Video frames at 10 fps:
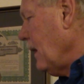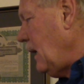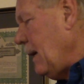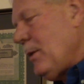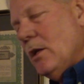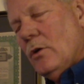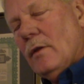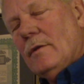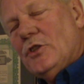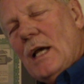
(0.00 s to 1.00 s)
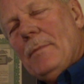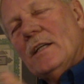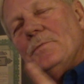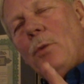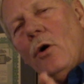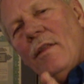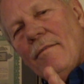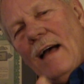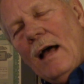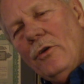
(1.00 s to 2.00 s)
Keep it in good shape. It's part of the
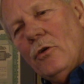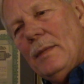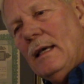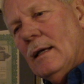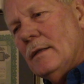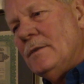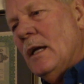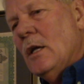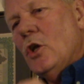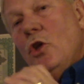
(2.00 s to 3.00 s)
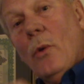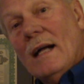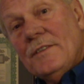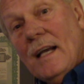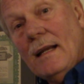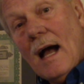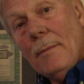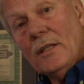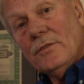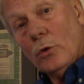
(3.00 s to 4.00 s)
value because USA
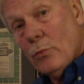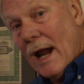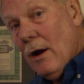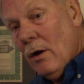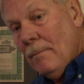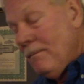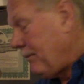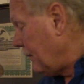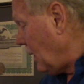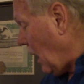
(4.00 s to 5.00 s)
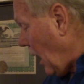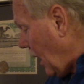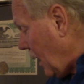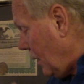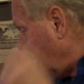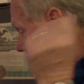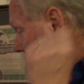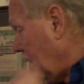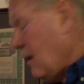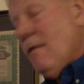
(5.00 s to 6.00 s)
diamonds are rare and
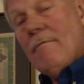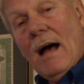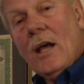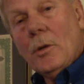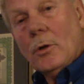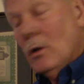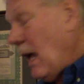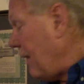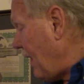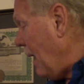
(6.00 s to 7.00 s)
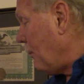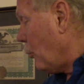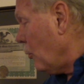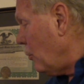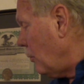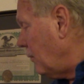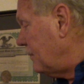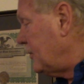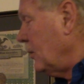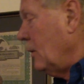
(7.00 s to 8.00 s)
valuable, and that
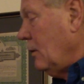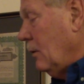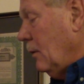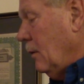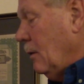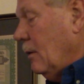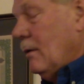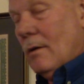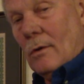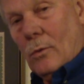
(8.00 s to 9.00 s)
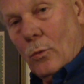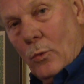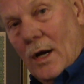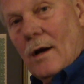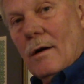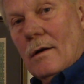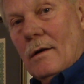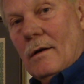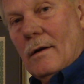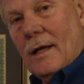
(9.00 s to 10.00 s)
proves where
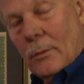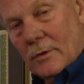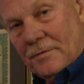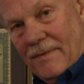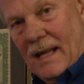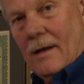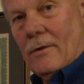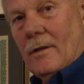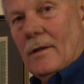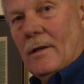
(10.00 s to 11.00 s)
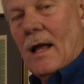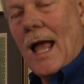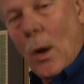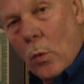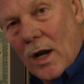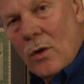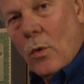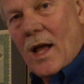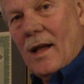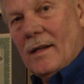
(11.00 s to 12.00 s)
it was found, what it
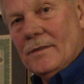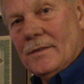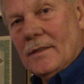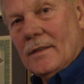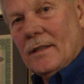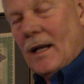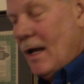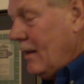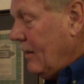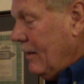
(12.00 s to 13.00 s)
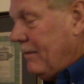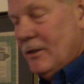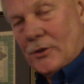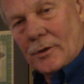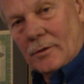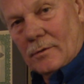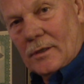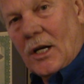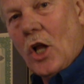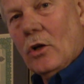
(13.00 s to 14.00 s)
weighs, and the official
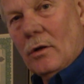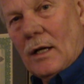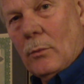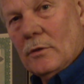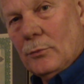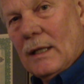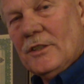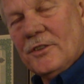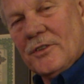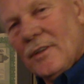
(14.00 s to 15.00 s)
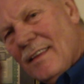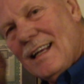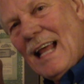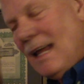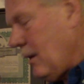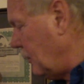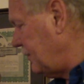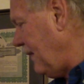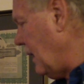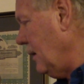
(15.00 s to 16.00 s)
color it was registered, and the date it was
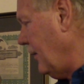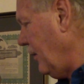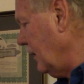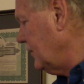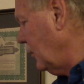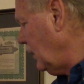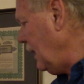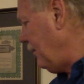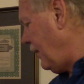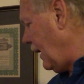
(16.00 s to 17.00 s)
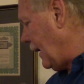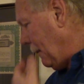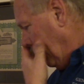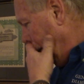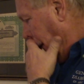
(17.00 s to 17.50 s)
found and everything. So keep that.